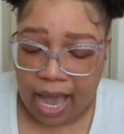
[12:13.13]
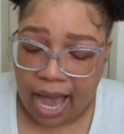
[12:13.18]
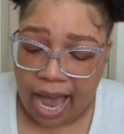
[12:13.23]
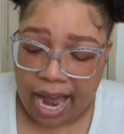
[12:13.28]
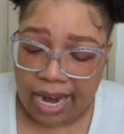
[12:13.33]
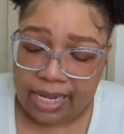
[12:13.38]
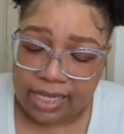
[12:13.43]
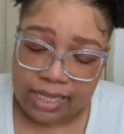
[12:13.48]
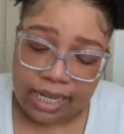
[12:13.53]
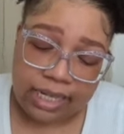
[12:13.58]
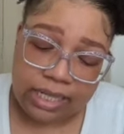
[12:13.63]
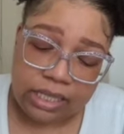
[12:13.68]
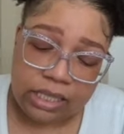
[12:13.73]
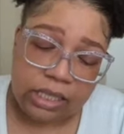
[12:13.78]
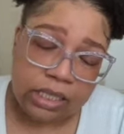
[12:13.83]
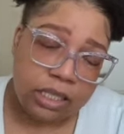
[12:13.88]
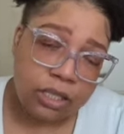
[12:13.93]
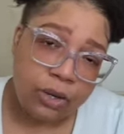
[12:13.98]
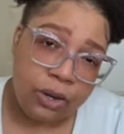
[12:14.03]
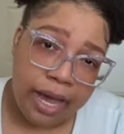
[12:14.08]
I decided to
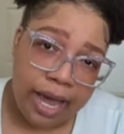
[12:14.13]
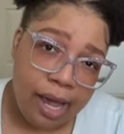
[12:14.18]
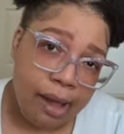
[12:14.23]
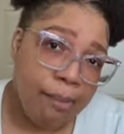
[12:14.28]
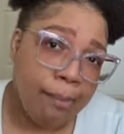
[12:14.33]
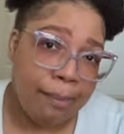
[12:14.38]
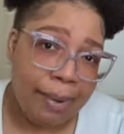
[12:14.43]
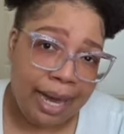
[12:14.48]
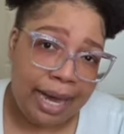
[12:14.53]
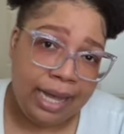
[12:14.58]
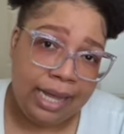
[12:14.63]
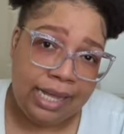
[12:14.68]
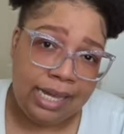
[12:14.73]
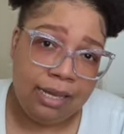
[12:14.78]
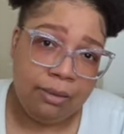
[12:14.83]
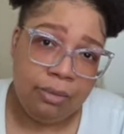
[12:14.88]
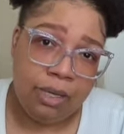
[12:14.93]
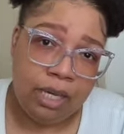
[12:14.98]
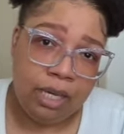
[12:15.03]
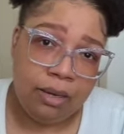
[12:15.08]
just go ahead and buy
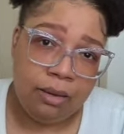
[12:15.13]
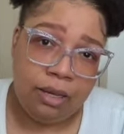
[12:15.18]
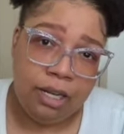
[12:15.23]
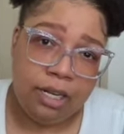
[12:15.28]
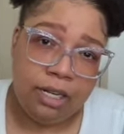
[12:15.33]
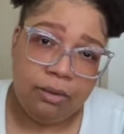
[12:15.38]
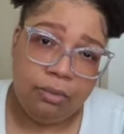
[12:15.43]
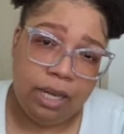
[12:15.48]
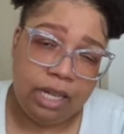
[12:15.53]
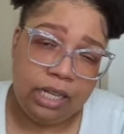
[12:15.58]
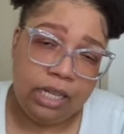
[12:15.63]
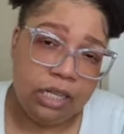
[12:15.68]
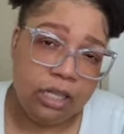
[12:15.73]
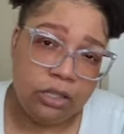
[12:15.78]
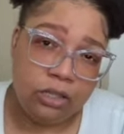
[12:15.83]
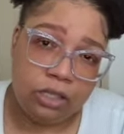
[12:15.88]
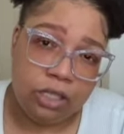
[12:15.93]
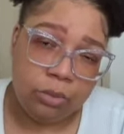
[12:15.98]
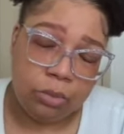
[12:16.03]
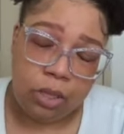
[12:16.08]
them and make a
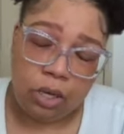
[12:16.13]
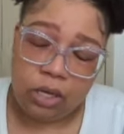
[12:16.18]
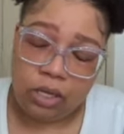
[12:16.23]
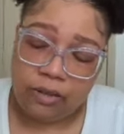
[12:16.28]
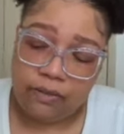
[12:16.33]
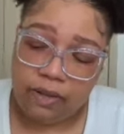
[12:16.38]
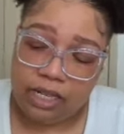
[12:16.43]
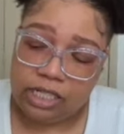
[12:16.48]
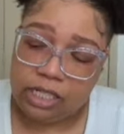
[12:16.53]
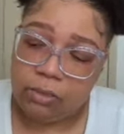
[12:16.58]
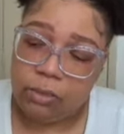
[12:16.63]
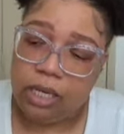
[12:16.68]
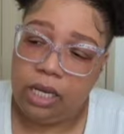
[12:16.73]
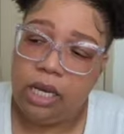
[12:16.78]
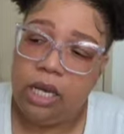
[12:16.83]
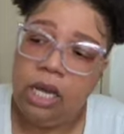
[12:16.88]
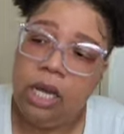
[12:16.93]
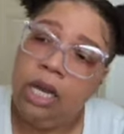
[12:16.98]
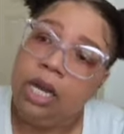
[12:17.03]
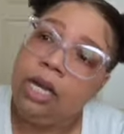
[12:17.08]
little small investment,
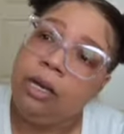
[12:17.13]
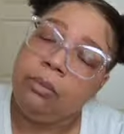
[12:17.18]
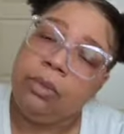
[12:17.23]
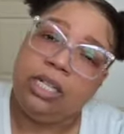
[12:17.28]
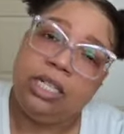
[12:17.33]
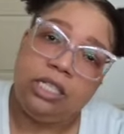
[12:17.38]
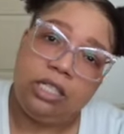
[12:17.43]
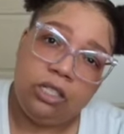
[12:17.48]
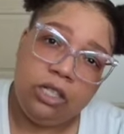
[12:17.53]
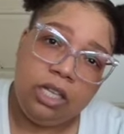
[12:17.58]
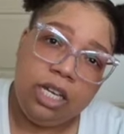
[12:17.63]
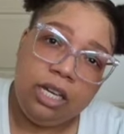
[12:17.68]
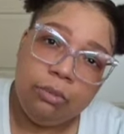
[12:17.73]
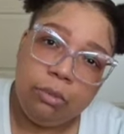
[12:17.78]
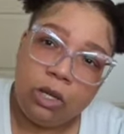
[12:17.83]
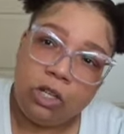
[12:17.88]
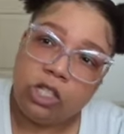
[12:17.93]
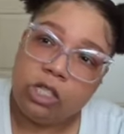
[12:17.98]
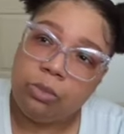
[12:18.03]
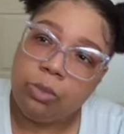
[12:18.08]
because you get
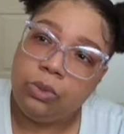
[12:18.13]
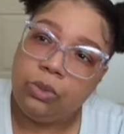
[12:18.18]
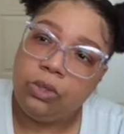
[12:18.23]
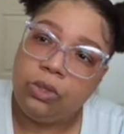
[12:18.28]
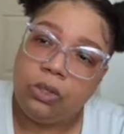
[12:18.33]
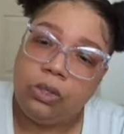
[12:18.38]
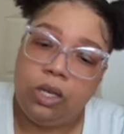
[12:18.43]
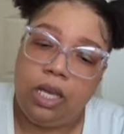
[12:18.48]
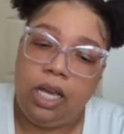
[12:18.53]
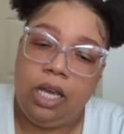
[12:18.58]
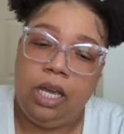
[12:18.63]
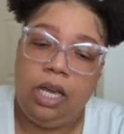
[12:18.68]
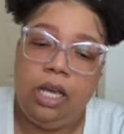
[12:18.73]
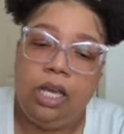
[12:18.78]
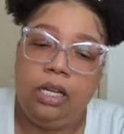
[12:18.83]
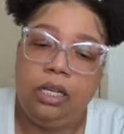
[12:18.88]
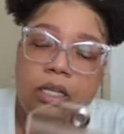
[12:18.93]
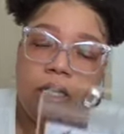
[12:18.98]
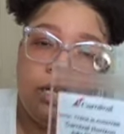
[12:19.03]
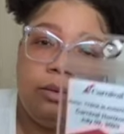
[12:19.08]
multiple,
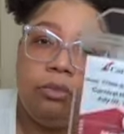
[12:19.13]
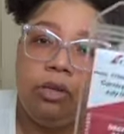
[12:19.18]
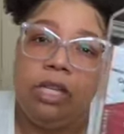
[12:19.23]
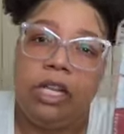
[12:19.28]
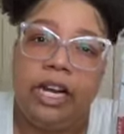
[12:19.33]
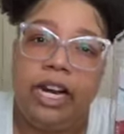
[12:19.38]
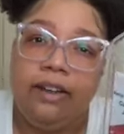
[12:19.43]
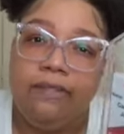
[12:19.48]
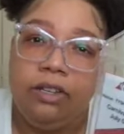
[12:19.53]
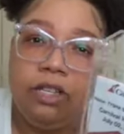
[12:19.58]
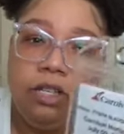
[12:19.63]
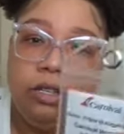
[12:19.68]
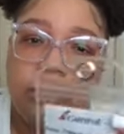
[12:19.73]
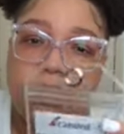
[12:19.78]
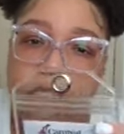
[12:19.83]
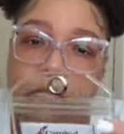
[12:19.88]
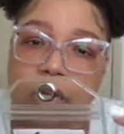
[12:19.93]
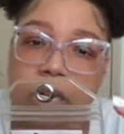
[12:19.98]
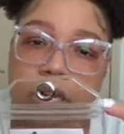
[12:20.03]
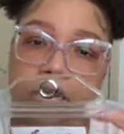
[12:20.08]
and I mean, they're heavy duty,
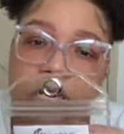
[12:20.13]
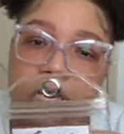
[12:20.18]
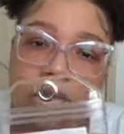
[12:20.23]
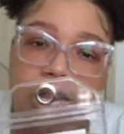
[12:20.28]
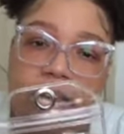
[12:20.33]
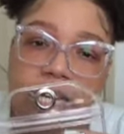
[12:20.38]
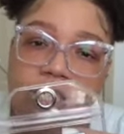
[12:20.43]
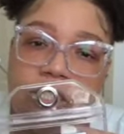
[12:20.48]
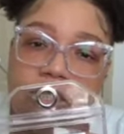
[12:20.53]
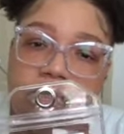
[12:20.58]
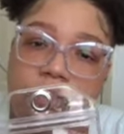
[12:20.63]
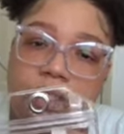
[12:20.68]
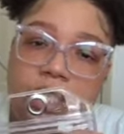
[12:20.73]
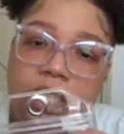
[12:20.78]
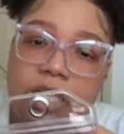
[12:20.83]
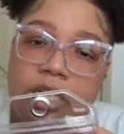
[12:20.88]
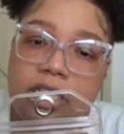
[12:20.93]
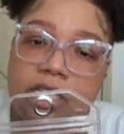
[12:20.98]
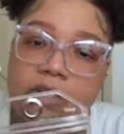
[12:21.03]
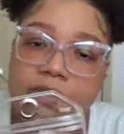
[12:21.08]
so they're gonna last you for
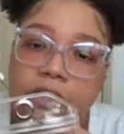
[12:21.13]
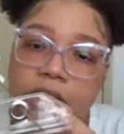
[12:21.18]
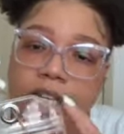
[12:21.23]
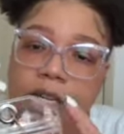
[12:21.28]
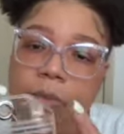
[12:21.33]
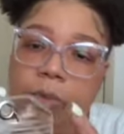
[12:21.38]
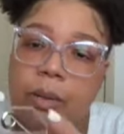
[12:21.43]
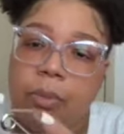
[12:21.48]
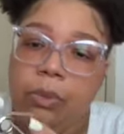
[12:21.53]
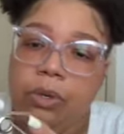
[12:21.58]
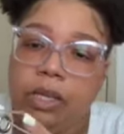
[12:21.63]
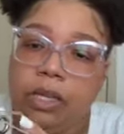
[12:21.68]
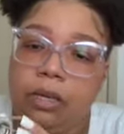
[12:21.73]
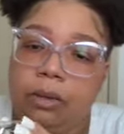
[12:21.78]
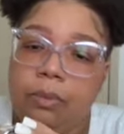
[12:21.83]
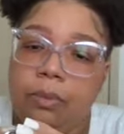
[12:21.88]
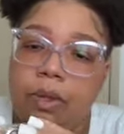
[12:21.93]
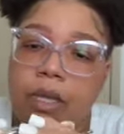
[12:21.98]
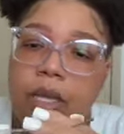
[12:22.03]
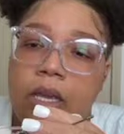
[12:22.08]
years if you keep up with
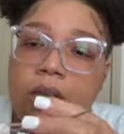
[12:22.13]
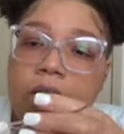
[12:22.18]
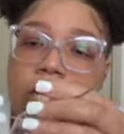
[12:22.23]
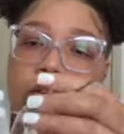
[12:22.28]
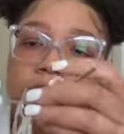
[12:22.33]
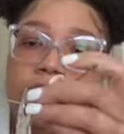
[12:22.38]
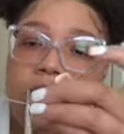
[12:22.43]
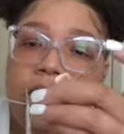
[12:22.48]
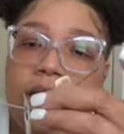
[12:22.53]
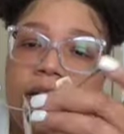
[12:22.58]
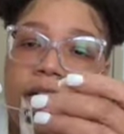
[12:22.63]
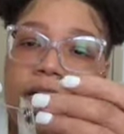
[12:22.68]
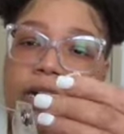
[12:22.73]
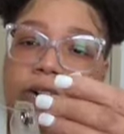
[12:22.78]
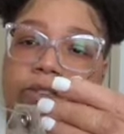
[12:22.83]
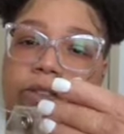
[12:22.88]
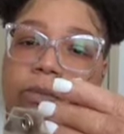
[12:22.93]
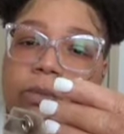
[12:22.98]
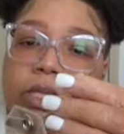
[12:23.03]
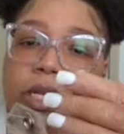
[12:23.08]
them and take care
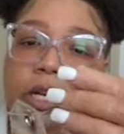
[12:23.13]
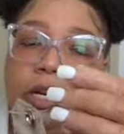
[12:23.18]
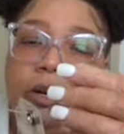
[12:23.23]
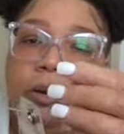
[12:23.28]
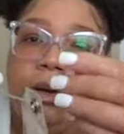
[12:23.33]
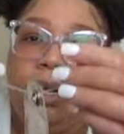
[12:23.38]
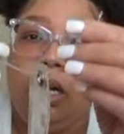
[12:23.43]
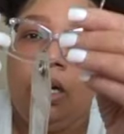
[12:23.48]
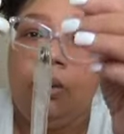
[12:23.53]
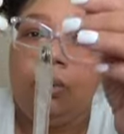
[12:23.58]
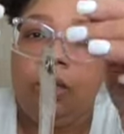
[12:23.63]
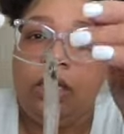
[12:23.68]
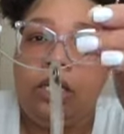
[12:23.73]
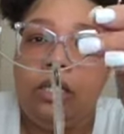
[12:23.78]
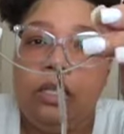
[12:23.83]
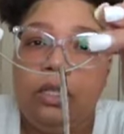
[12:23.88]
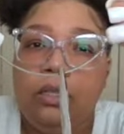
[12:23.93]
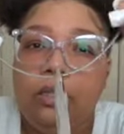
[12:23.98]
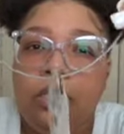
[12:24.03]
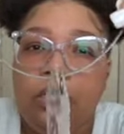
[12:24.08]
of them. So what you
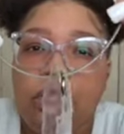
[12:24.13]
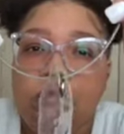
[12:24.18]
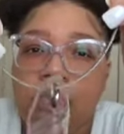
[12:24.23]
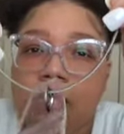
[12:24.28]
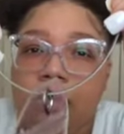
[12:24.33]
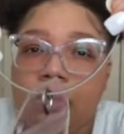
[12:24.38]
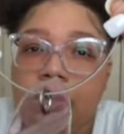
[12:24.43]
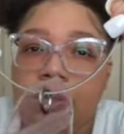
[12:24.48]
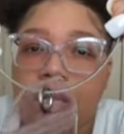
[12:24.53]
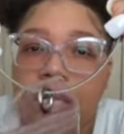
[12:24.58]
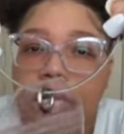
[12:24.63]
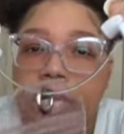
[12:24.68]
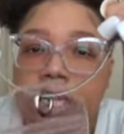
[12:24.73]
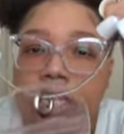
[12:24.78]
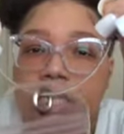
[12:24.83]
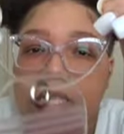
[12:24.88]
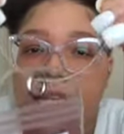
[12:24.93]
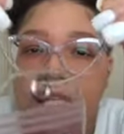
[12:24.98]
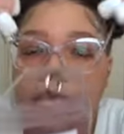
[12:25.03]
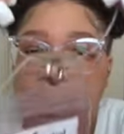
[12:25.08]
do is you
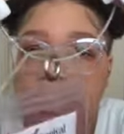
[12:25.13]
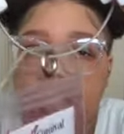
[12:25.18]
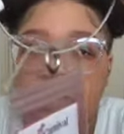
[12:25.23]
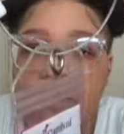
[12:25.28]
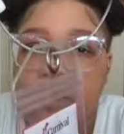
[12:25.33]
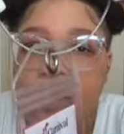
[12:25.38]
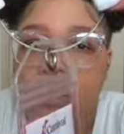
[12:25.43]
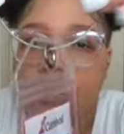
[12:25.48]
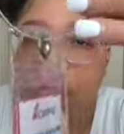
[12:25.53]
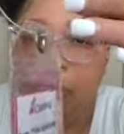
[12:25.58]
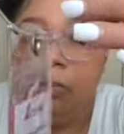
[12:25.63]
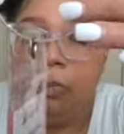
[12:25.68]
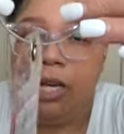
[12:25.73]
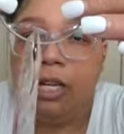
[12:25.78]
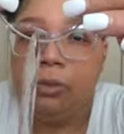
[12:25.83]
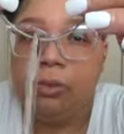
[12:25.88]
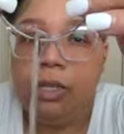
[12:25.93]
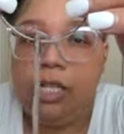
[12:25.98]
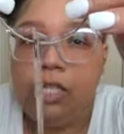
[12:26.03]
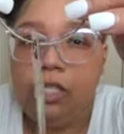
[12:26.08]
take that little
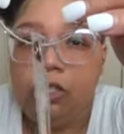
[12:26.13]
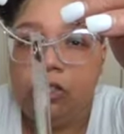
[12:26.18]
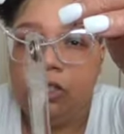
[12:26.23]
metal piece